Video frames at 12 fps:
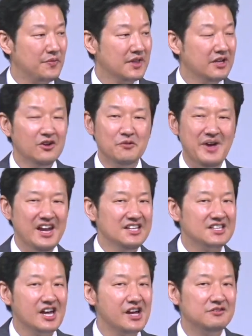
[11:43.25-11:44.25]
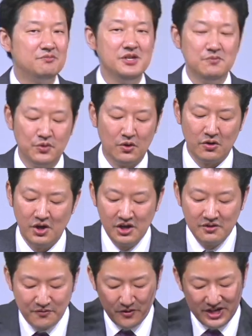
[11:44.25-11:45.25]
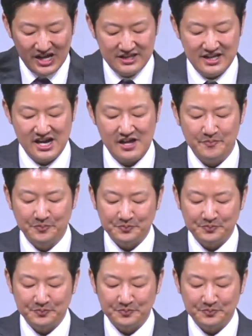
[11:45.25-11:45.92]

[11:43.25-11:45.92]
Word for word: You know, many times people forget that,